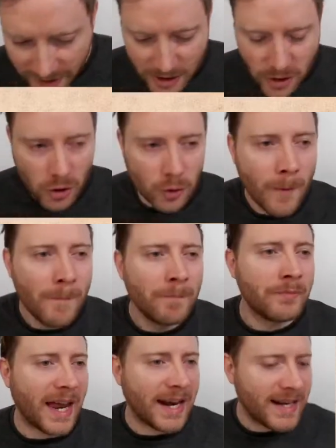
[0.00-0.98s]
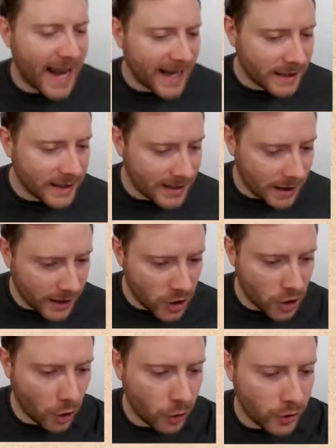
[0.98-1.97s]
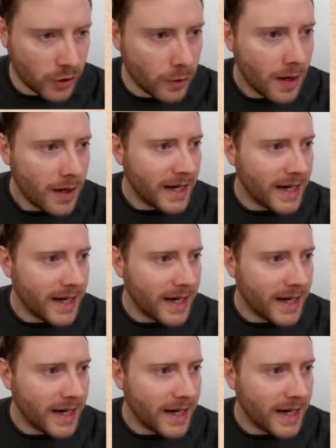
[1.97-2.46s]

it into that necklace that I showed you